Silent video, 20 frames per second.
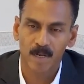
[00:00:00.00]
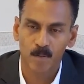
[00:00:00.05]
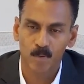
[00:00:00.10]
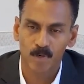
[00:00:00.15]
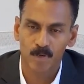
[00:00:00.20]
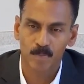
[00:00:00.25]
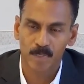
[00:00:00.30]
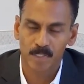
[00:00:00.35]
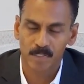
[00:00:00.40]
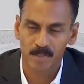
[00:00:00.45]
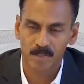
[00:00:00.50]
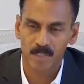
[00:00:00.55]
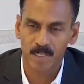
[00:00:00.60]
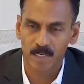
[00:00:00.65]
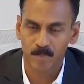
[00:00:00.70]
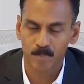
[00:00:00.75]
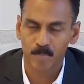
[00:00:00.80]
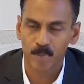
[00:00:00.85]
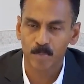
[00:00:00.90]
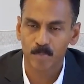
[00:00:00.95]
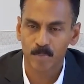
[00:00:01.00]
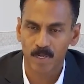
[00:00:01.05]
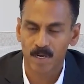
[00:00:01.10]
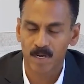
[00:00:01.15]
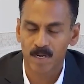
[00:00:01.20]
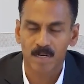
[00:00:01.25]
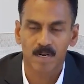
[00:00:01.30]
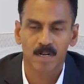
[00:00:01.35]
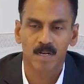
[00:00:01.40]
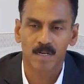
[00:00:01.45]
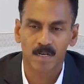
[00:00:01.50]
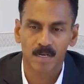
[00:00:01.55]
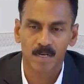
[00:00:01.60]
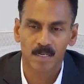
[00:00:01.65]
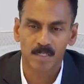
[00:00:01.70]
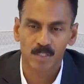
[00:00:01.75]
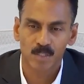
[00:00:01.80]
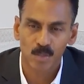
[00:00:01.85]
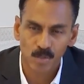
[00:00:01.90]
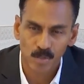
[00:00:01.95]
I want to make sure that people are
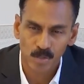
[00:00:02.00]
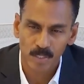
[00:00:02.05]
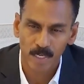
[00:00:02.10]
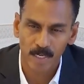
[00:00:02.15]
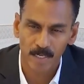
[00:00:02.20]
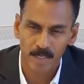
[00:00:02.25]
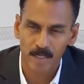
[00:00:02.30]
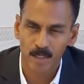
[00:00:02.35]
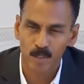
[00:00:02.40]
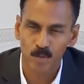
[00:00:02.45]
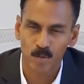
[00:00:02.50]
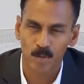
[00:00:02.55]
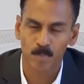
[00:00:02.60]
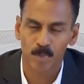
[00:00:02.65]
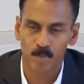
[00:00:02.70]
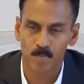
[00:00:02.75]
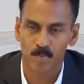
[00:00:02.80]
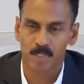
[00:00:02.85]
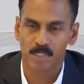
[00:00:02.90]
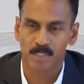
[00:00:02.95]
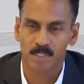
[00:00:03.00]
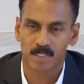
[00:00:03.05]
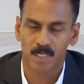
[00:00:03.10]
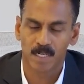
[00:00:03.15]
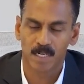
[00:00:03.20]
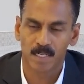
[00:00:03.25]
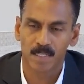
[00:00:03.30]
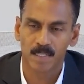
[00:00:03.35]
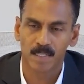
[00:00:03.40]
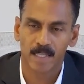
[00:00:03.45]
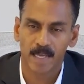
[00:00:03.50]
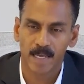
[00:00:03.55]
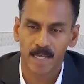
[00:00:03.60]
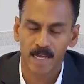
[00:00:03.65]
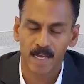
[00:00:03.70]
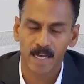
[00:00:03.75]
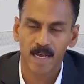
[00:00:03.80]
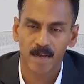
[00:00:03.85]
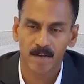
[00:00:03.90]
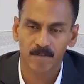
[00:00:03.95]
associated to a purpose and they
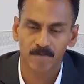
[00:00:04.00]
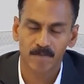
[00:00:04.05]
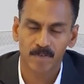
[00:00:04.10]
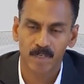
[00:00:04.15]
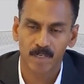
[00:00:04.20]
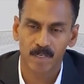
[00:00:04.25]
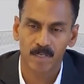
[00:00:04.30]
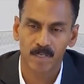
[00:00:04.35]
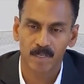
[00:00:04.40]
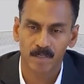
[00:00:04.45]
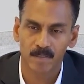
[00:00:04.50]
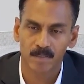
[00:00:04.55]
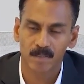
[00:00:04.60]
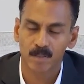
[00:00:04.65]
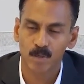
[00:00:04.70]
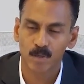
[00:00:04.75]
have a